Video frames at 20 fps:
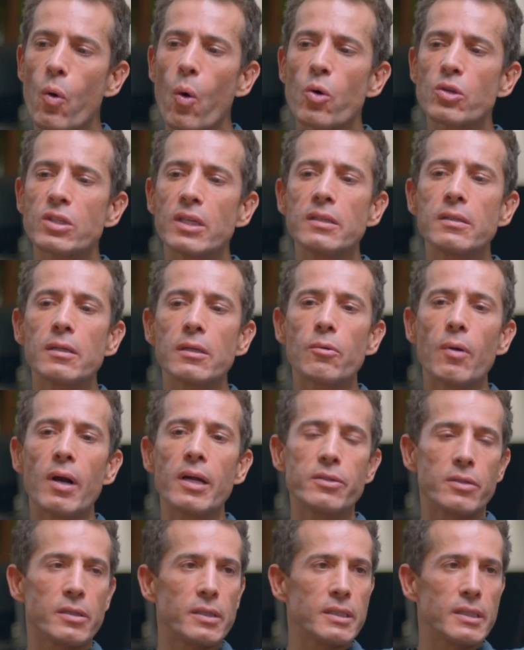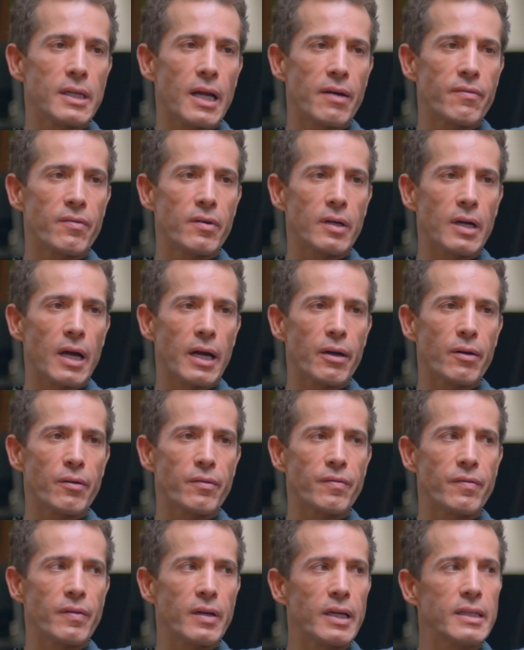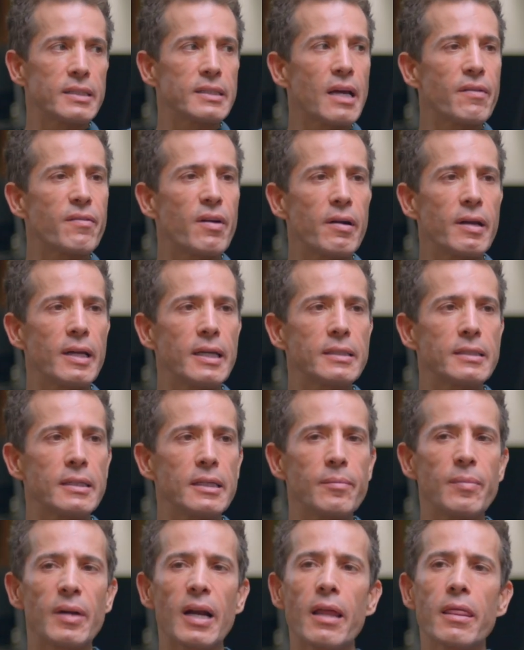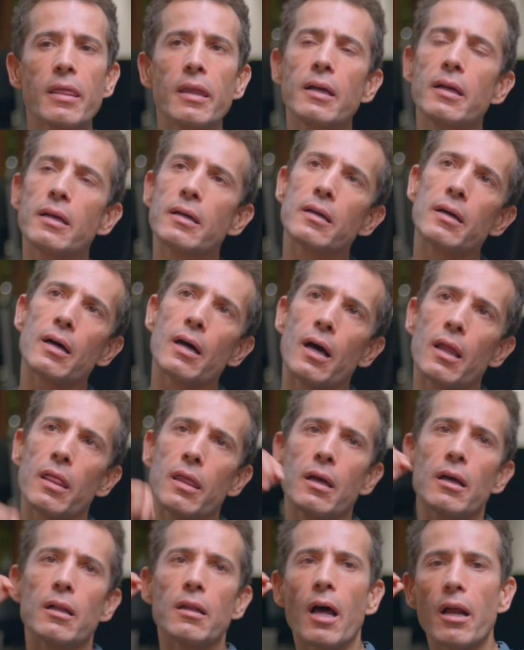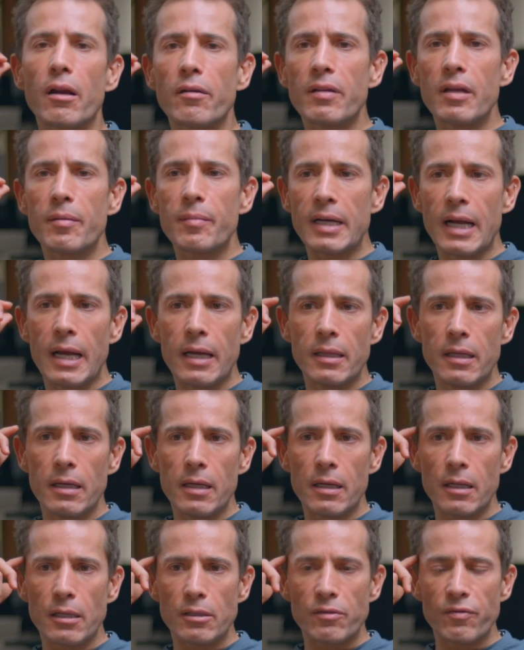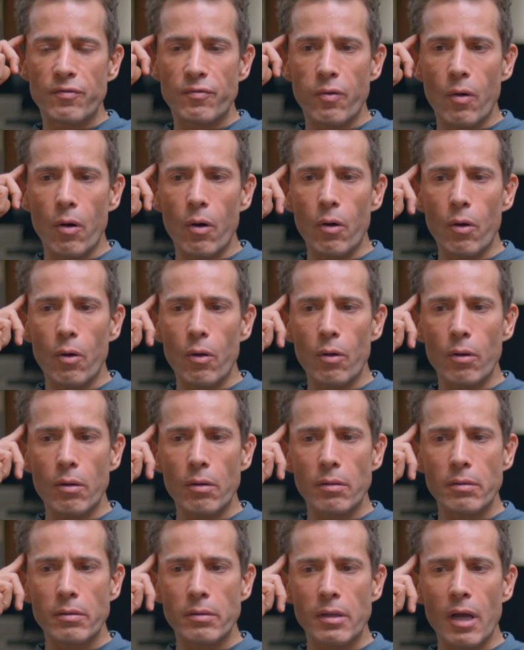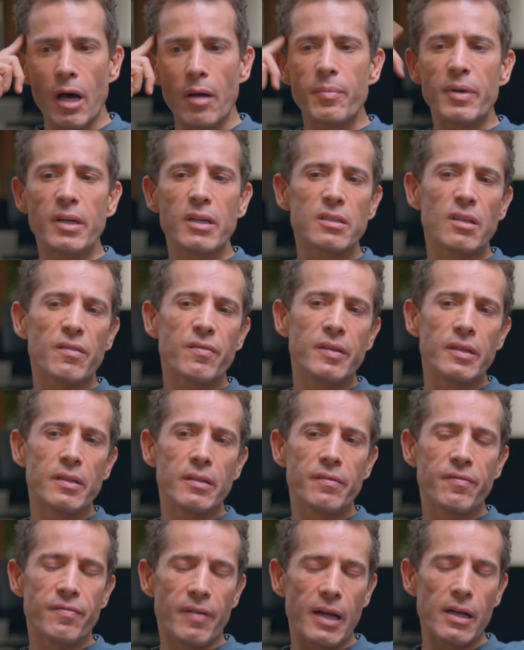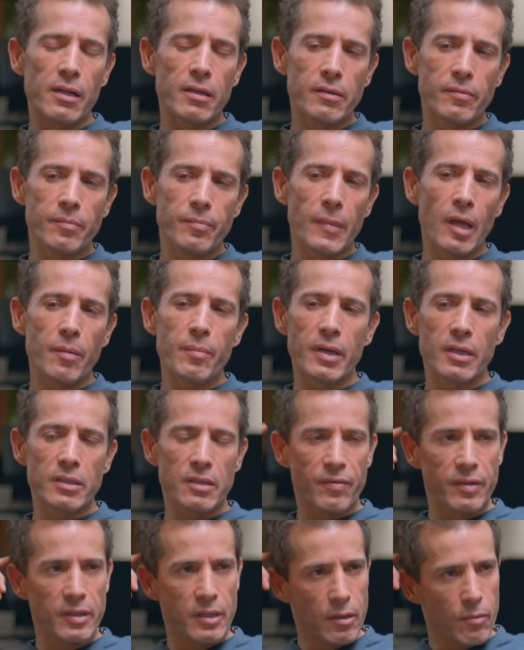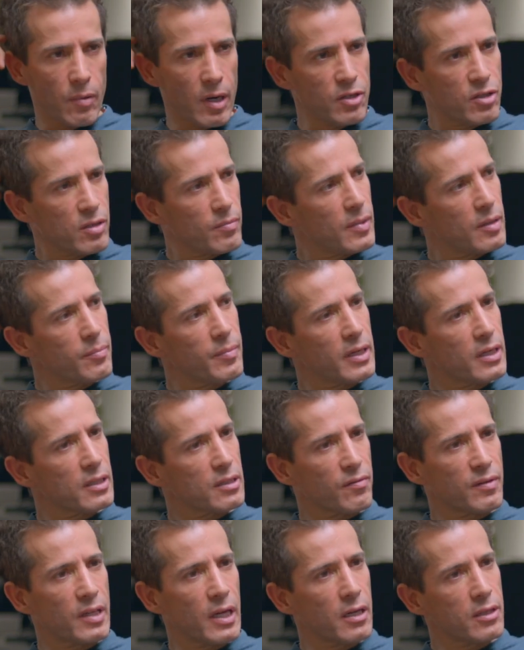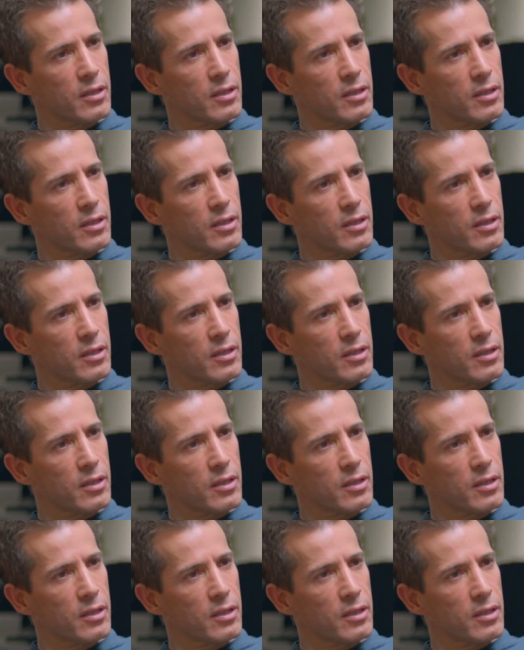Course integration is never easy, but I think a lot of the M&A deals fail not because of integration, but because of